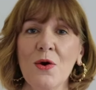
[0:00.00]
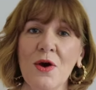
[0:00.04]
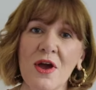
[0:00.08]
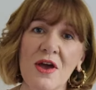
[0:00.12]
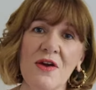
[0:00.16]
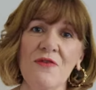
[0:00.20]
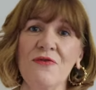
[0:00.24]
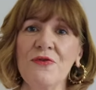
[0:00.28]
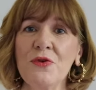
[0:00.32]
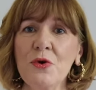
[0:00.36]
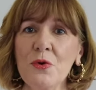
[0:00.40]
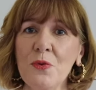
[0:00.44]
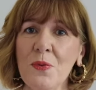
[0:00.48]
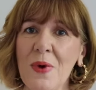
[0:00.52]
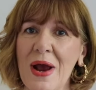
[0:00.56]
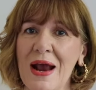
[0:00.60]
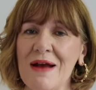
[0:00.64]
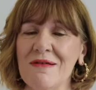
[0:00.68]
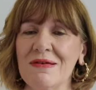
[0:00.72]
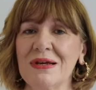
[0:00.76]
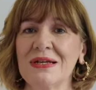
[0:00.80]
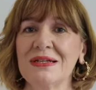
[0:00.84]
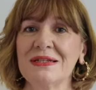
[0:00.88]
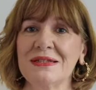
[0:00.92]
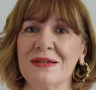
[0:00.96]
If you're
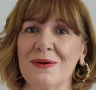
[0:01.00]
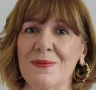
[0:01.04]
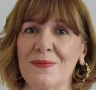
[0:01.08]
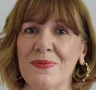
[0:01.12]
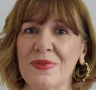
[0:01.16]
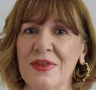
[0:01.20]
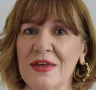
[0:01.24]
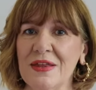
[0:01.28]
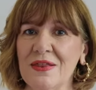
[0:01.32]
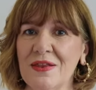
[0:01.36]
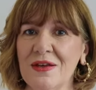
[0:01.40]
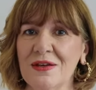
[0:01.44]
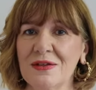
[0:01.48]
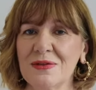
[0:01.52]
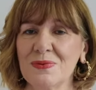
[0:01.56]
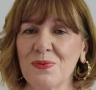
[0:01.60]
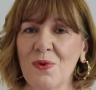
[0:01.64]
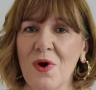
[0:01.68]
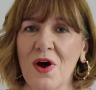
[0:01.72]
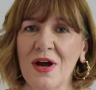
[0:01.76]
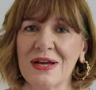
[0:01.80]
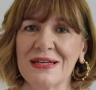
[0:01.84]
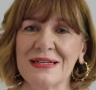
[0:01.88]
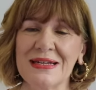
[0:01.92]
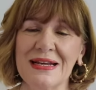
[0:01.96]
wearing something that's
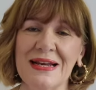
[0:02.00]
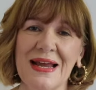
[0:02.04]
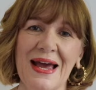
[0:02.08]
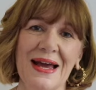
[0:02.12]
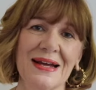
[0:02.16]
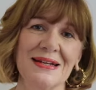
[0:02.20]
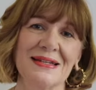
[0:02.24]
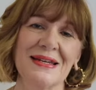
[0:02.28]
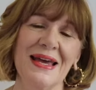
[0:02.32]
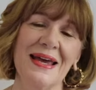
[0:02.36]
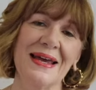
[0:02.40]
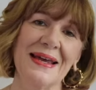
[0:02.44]
wider legged,